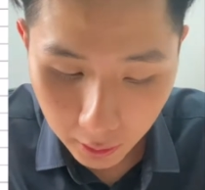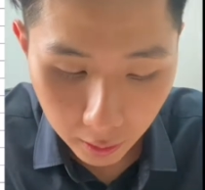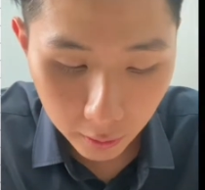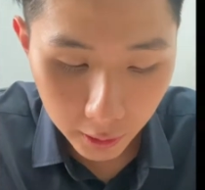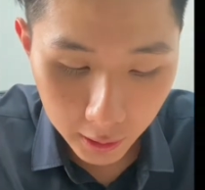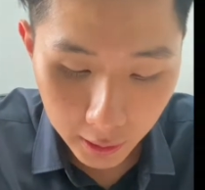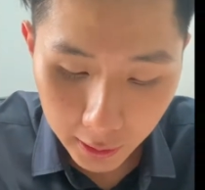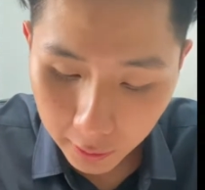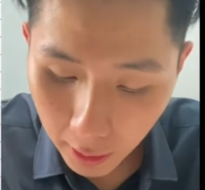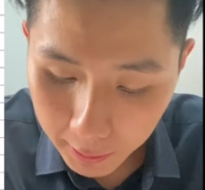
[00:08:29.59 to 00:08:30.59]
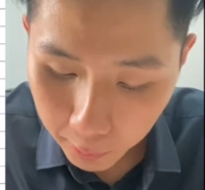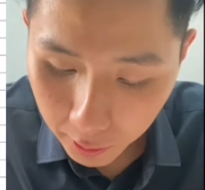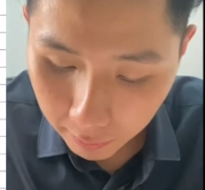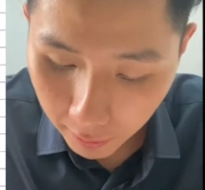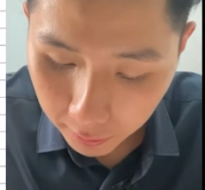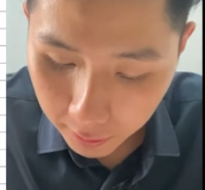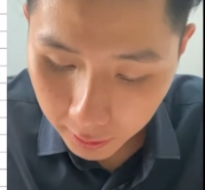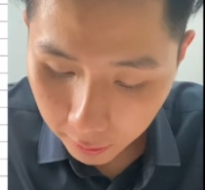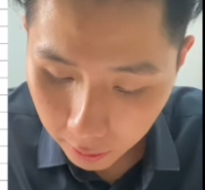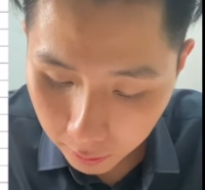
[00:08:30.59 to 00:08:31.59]
All right, so let's put the value
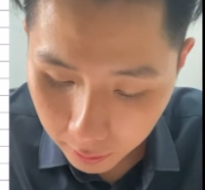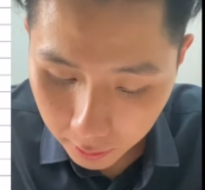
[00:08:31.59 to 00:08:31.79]
0